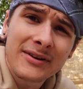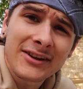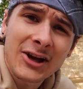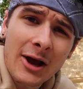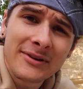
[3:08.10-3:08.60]
in
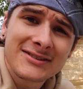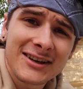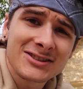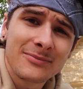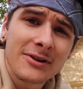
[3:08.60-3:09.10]
the comment
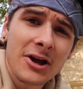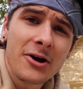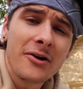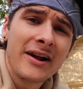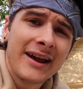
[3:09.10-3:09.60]
section
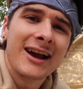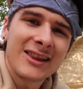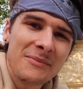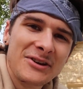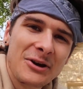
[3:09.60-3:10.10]
below and
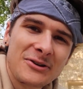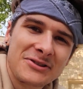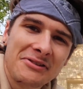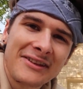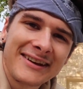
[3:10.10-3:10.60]
let me know what
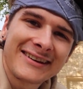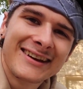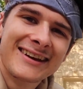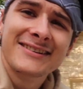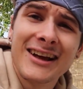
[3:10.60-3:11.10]
you think.
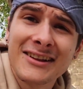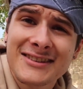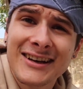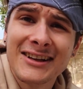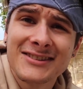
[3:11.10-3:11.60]
Now let's
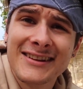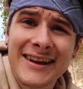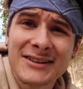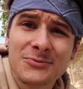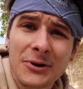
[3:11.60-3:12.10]
get on to the
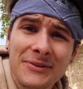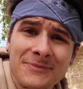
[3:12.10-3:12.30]
next one.